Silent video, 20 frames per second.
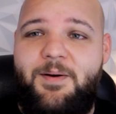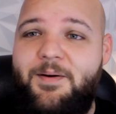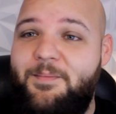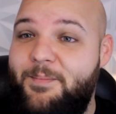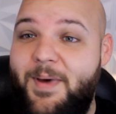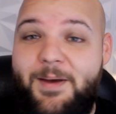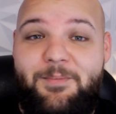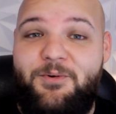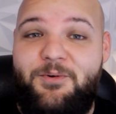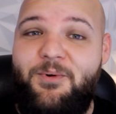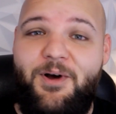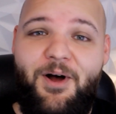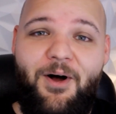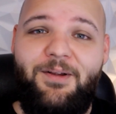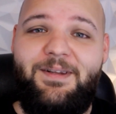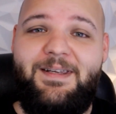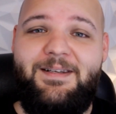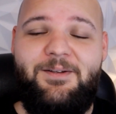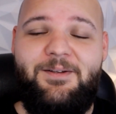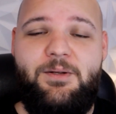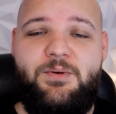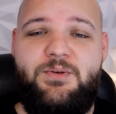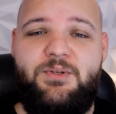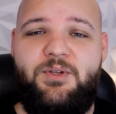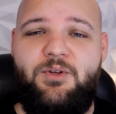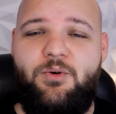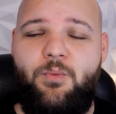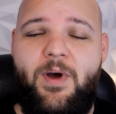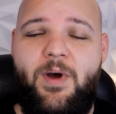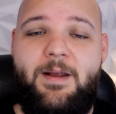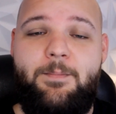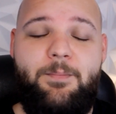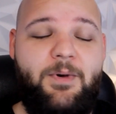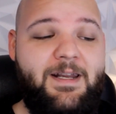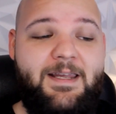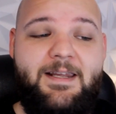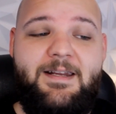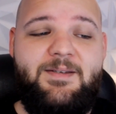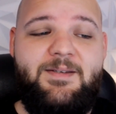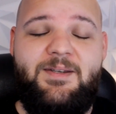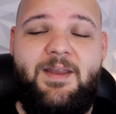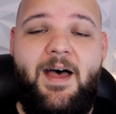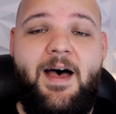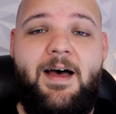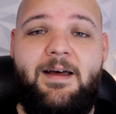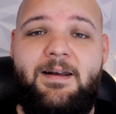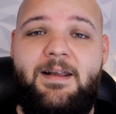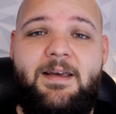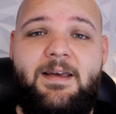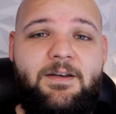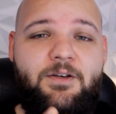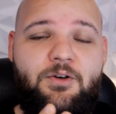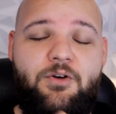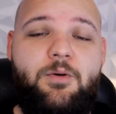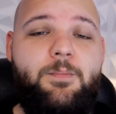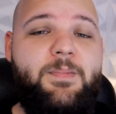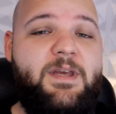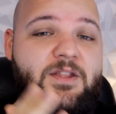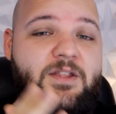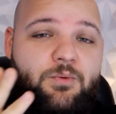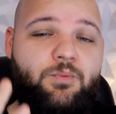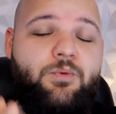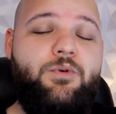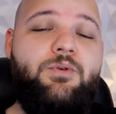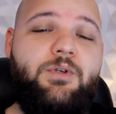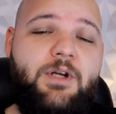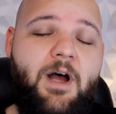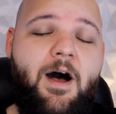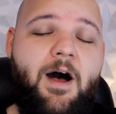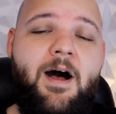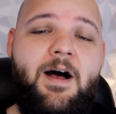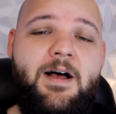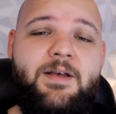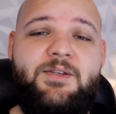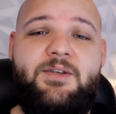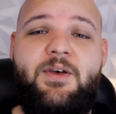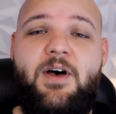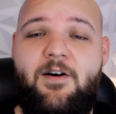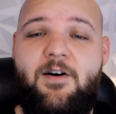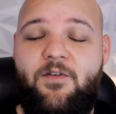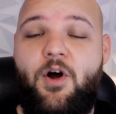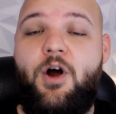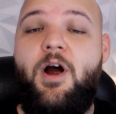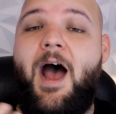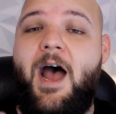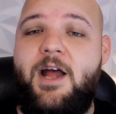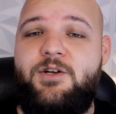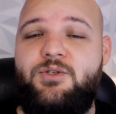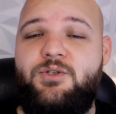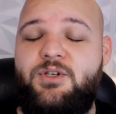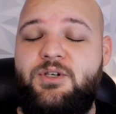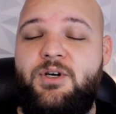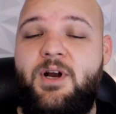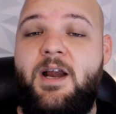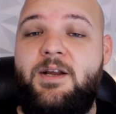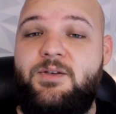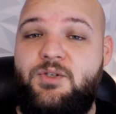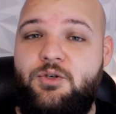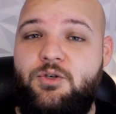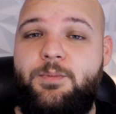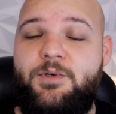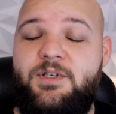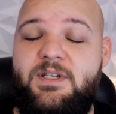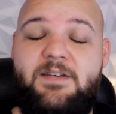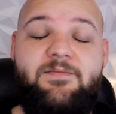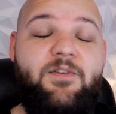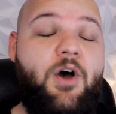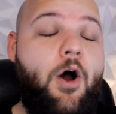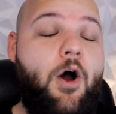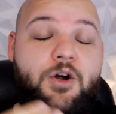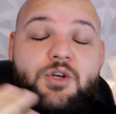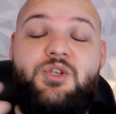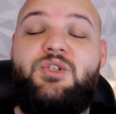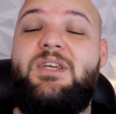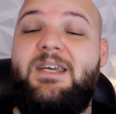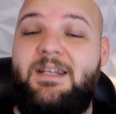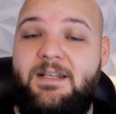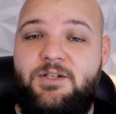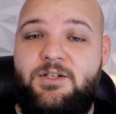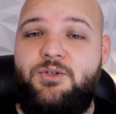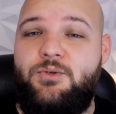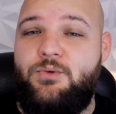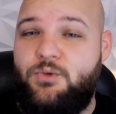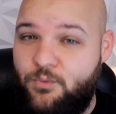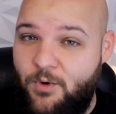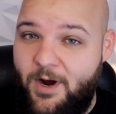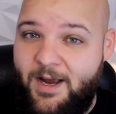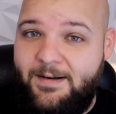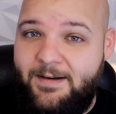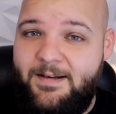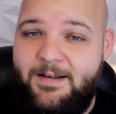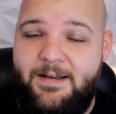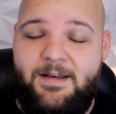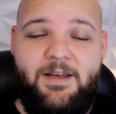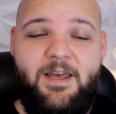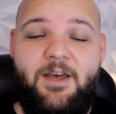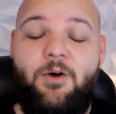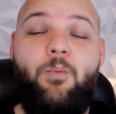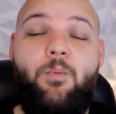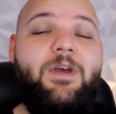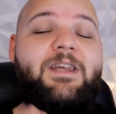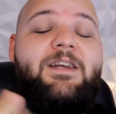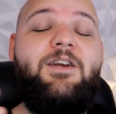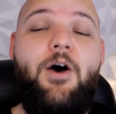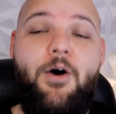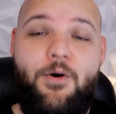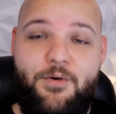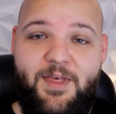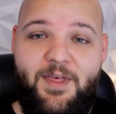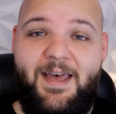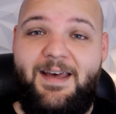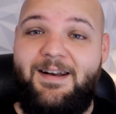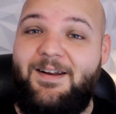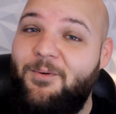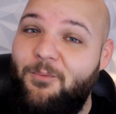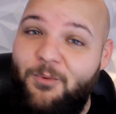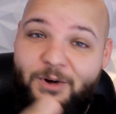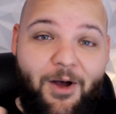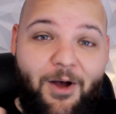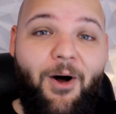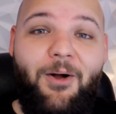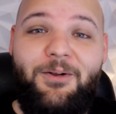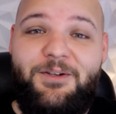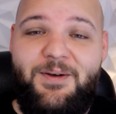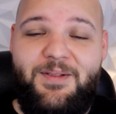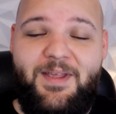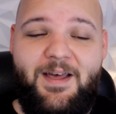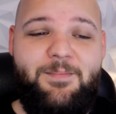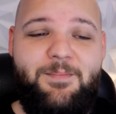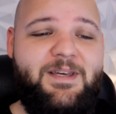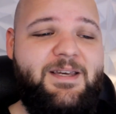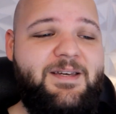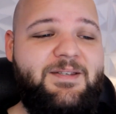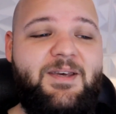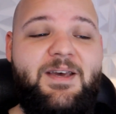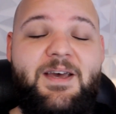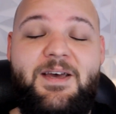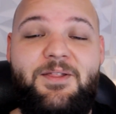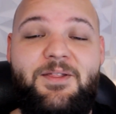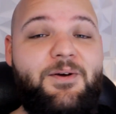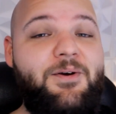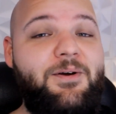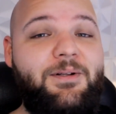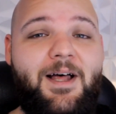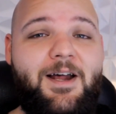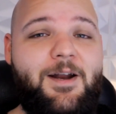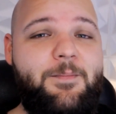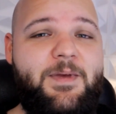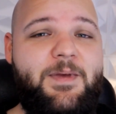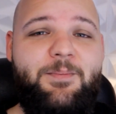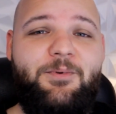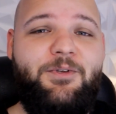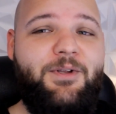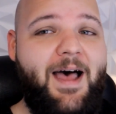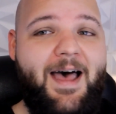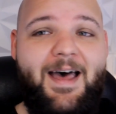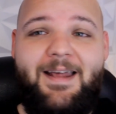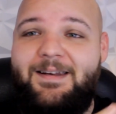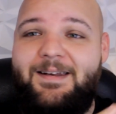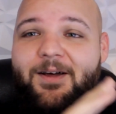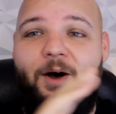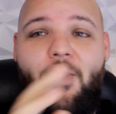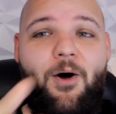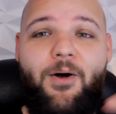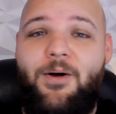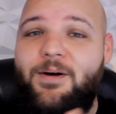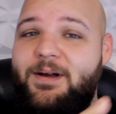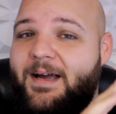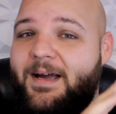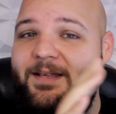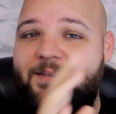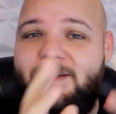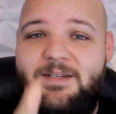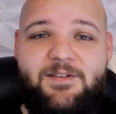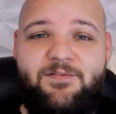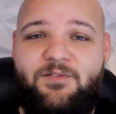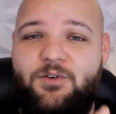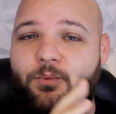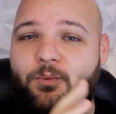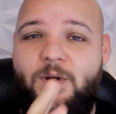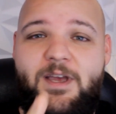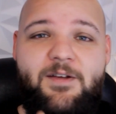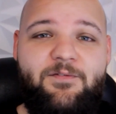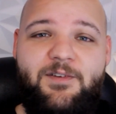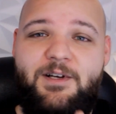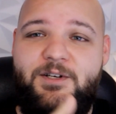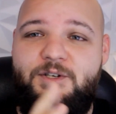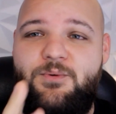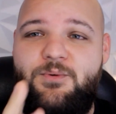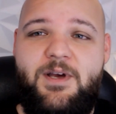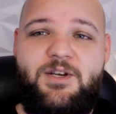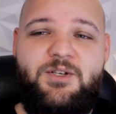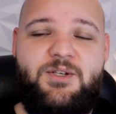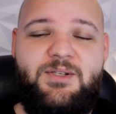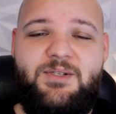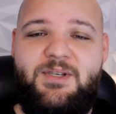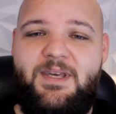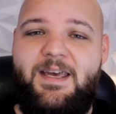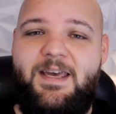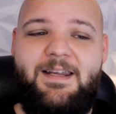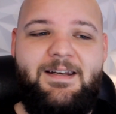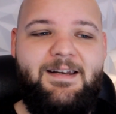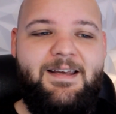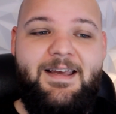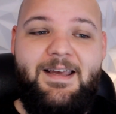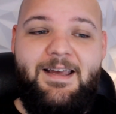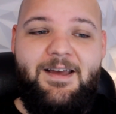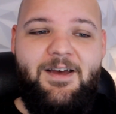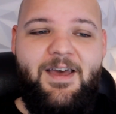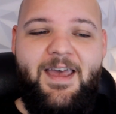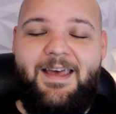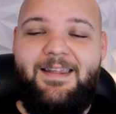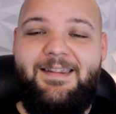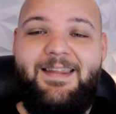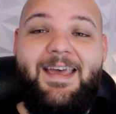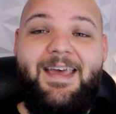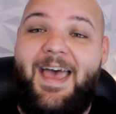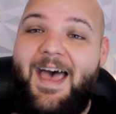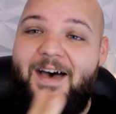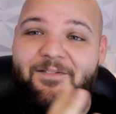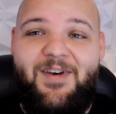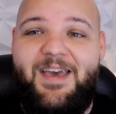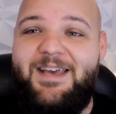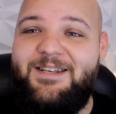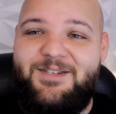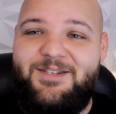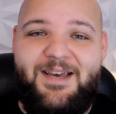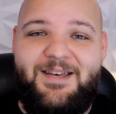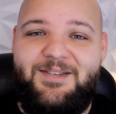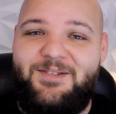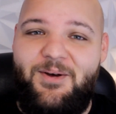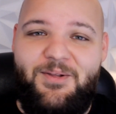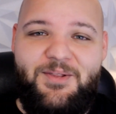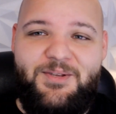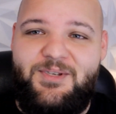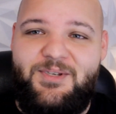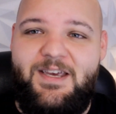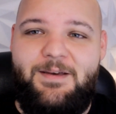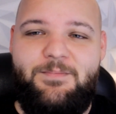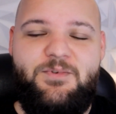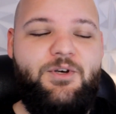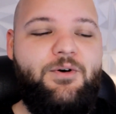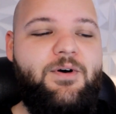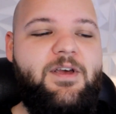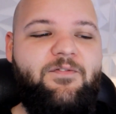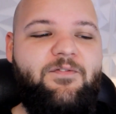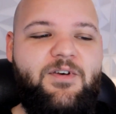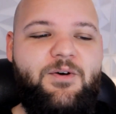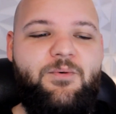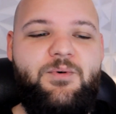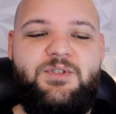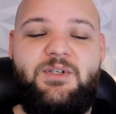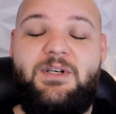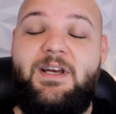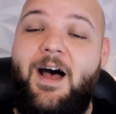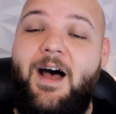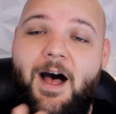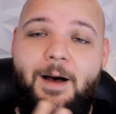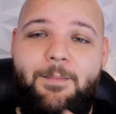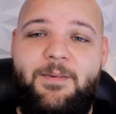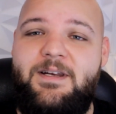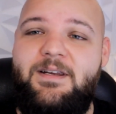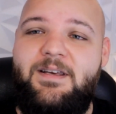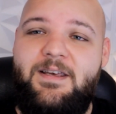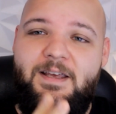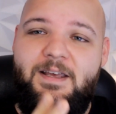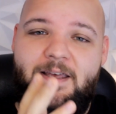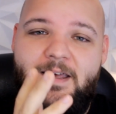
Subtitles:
maybe we all need to lose a little weight, but it is not going to be the root cause of our hidradenitis suppurativa, our skin issues, right? And we know that. We all know that because there are a lot of people at all kinds of different weight fluctuations, and they have HS all the same. So if it was a common